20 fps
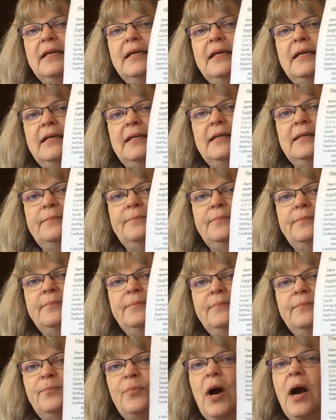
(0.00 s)
um,
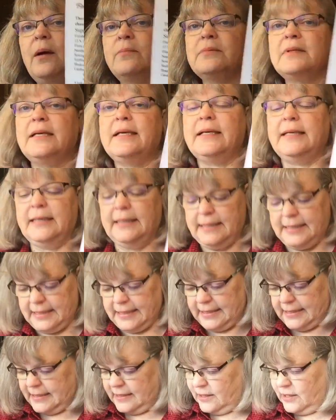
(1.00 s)
probably
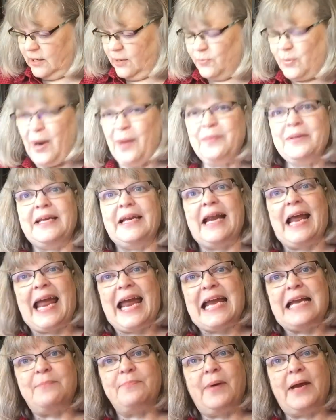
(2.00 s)
probably an
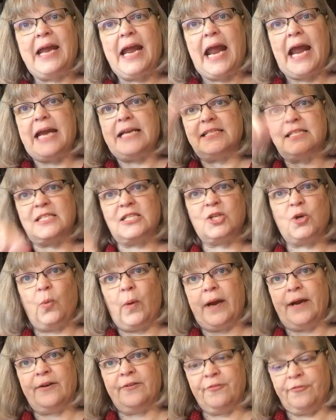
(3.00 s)
8 by 8
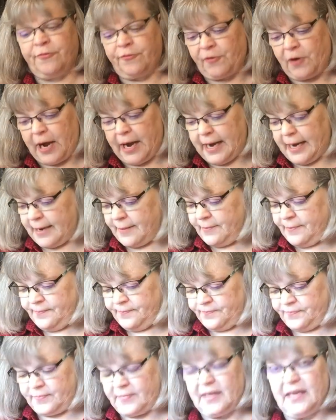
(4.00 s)
square
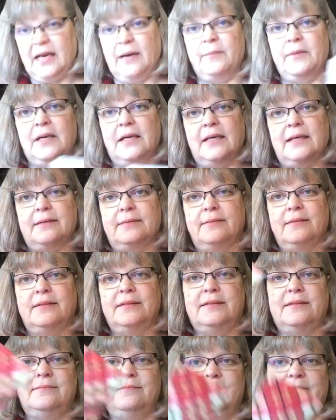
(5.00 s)
frame. I'm going to,
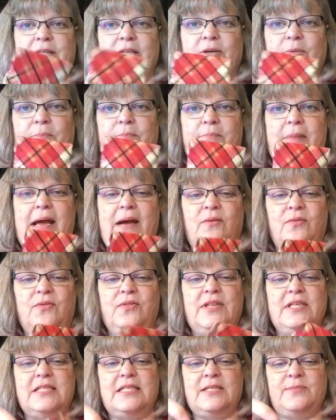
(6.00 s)
you know, mount
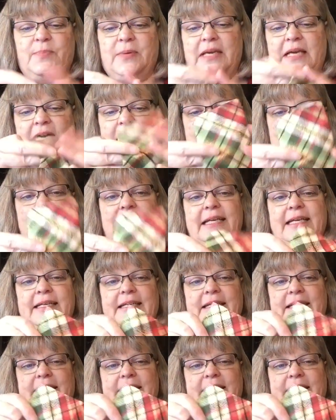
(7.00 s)
this behind